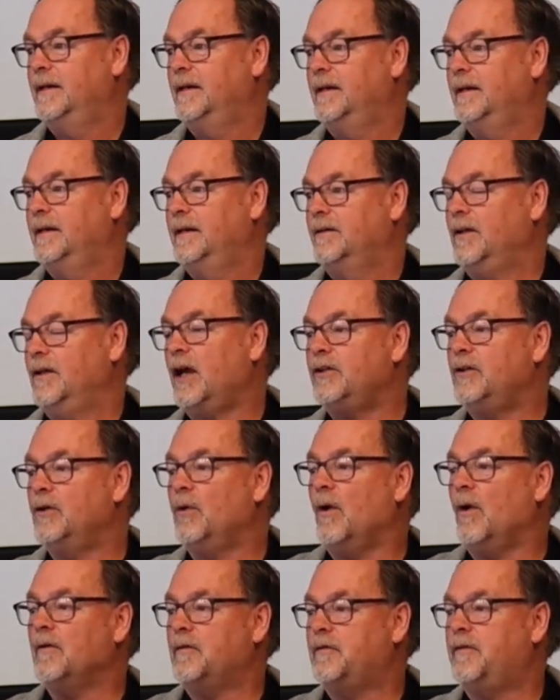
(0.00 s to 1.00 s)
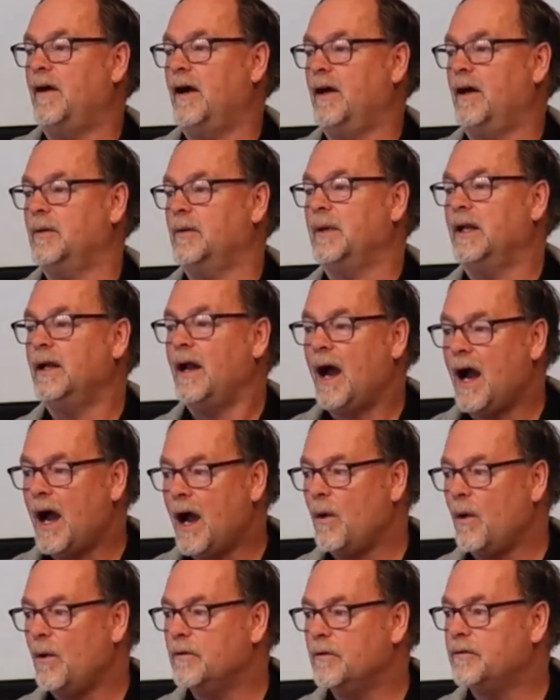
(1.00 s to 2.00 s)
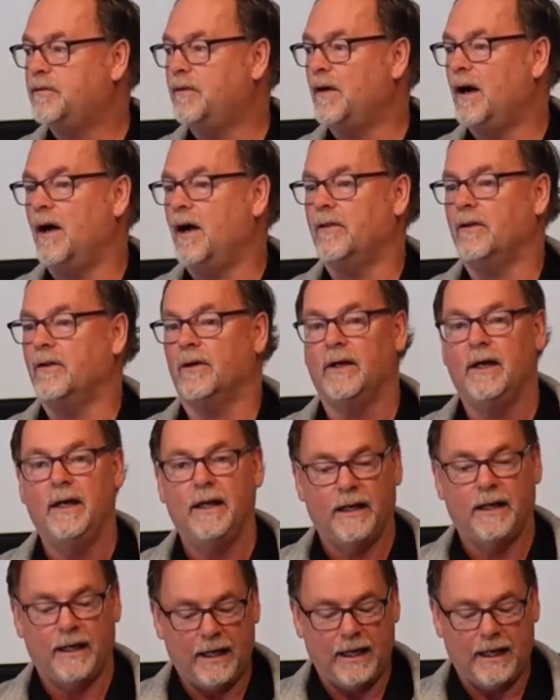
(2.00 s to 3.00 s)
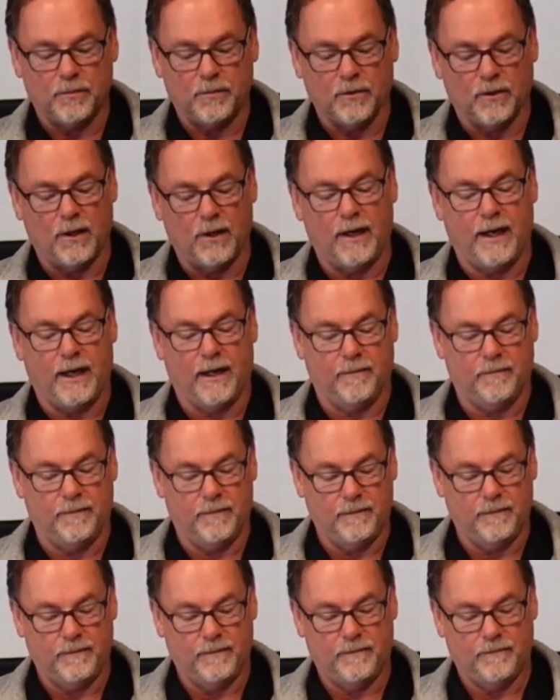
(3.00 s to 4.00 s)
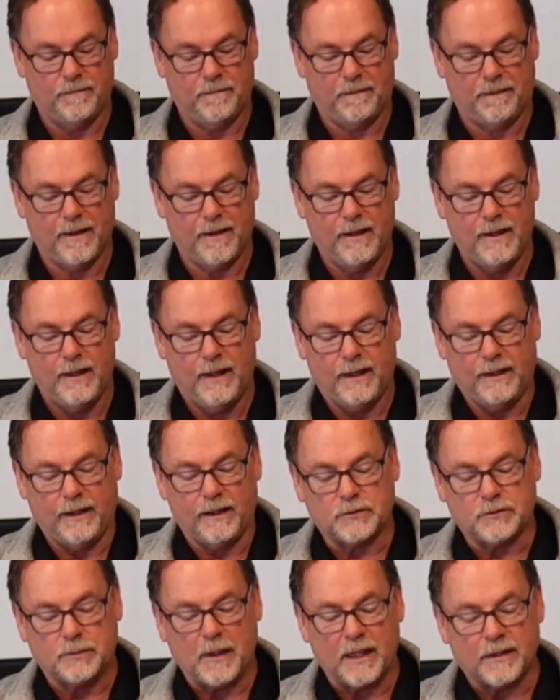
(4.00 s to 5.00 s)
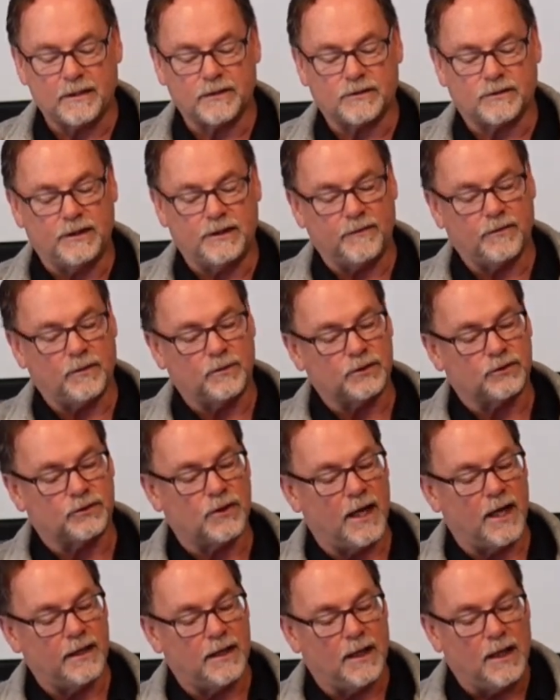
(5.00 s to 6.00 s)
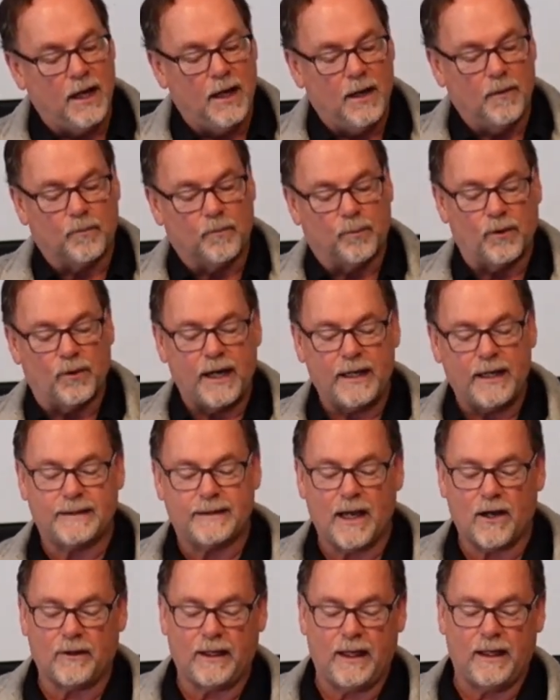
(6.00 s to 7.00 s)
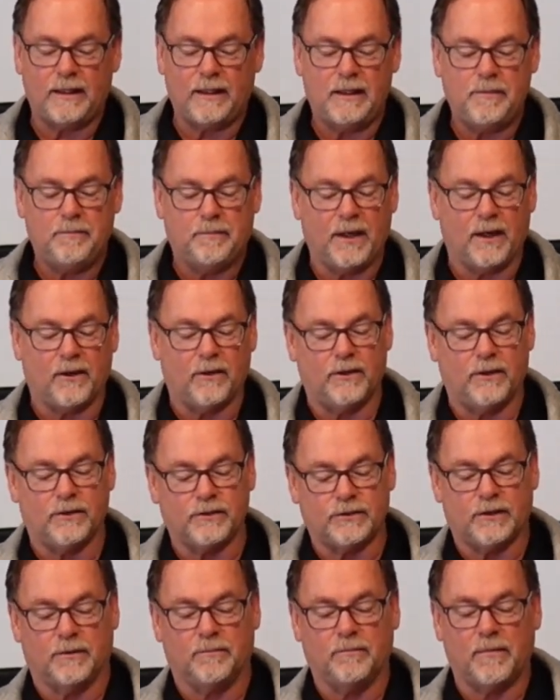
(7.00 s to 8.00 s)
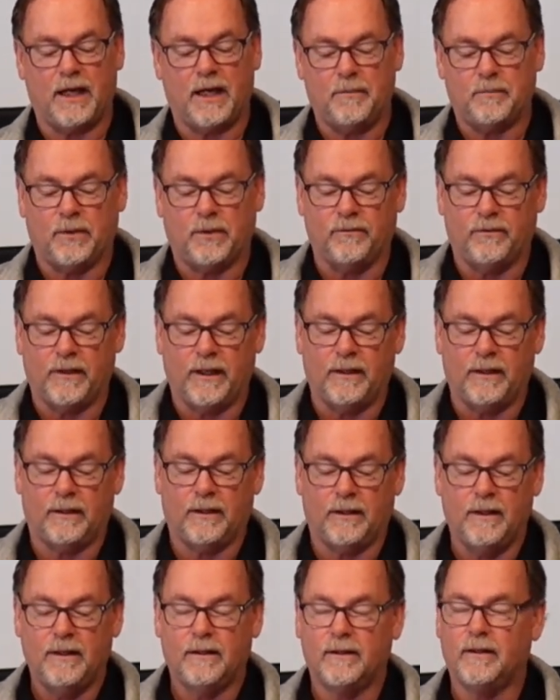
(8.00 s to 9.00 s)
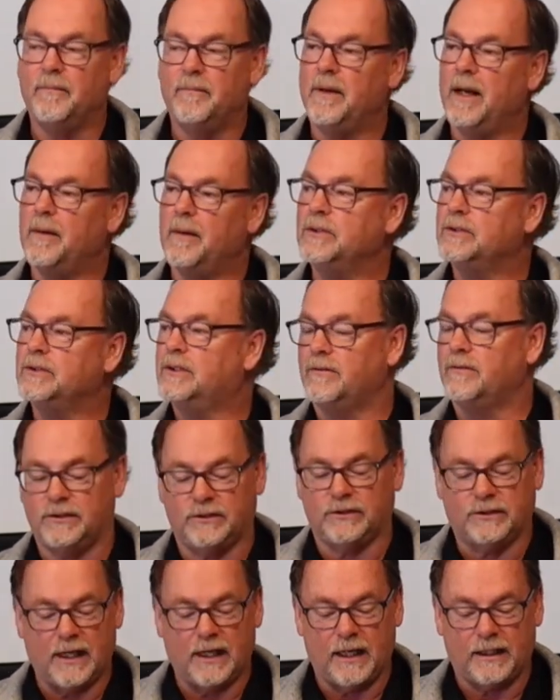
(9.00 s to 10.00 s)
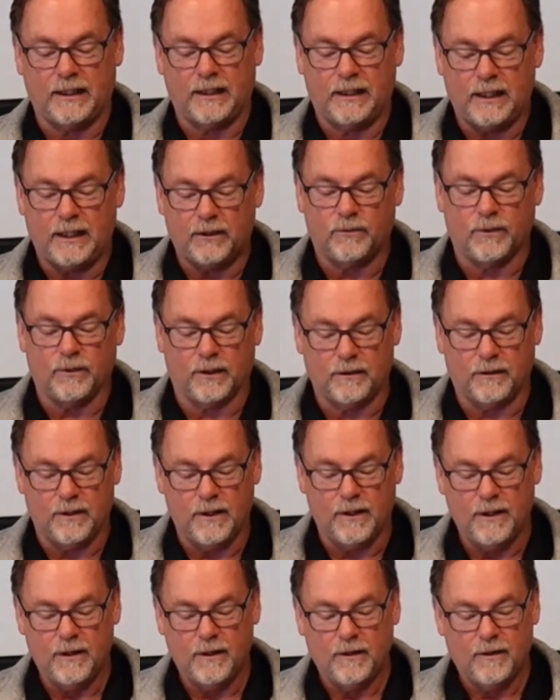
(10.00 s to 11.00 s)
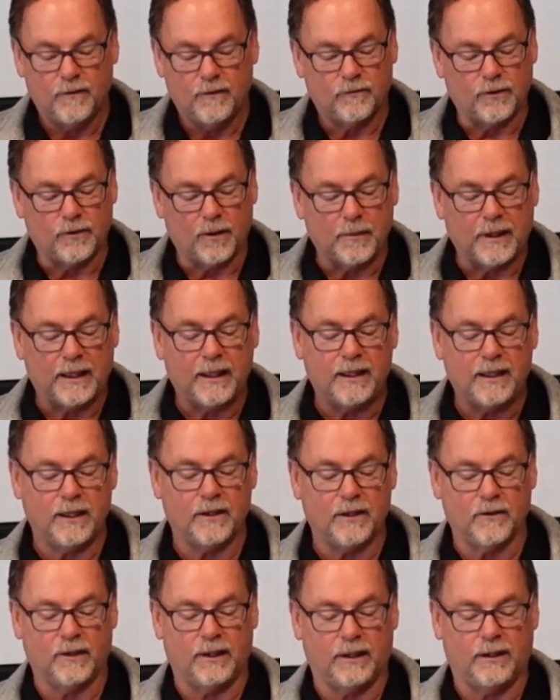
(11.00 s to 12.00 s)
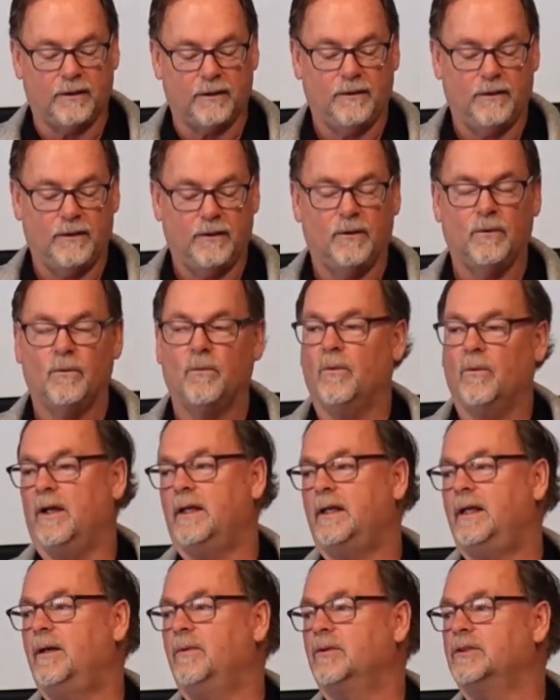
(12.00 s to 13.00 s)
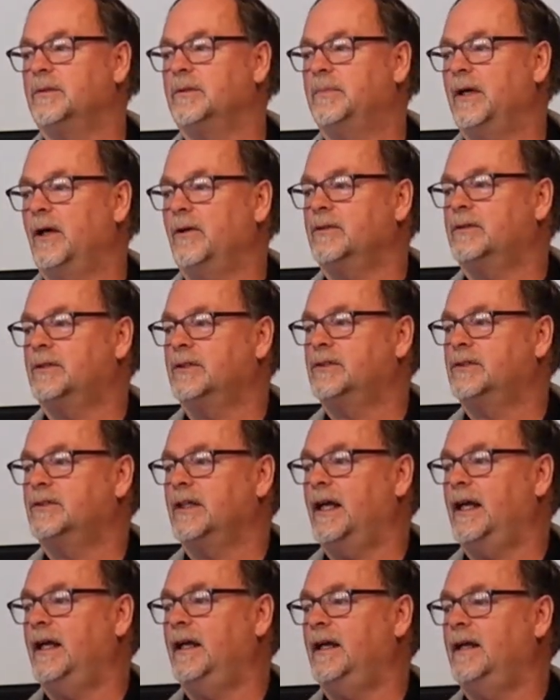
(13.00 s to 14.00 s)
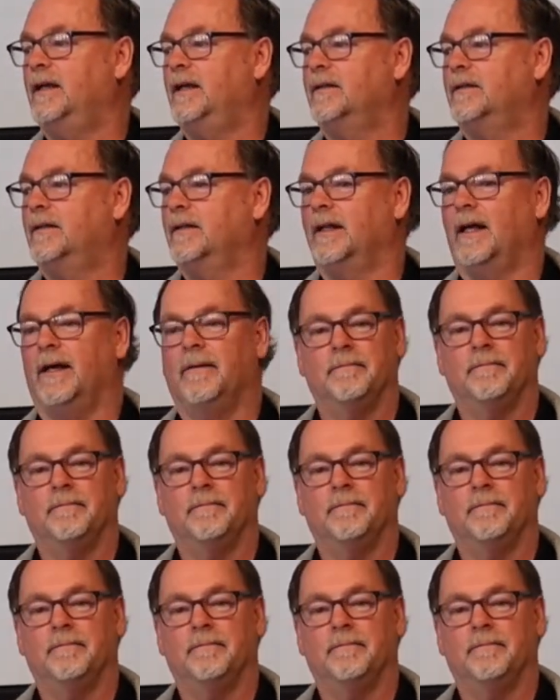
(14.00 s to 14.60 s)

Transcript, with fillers: Not your father, but our father, Abraham. And I expect that Stephen was trying to break down any barriers that might prevent the members of the Sanhedrin from hearing what he was about to say to them.